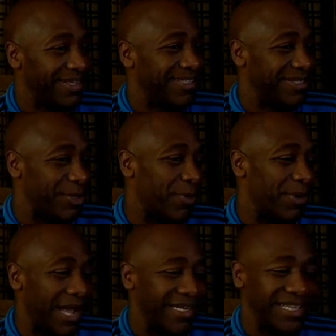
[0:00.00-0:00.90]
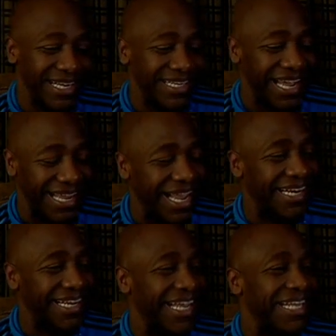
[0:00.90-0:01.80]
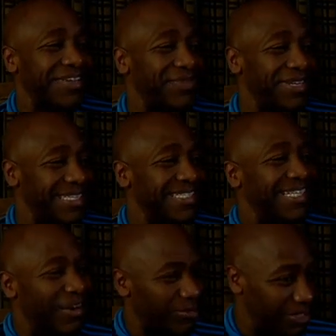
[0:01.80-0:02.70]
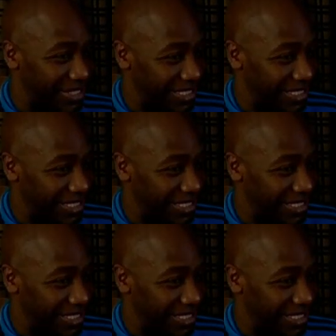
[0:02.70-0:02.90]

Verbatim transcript: So I I, I kind of like it if it doesn't sound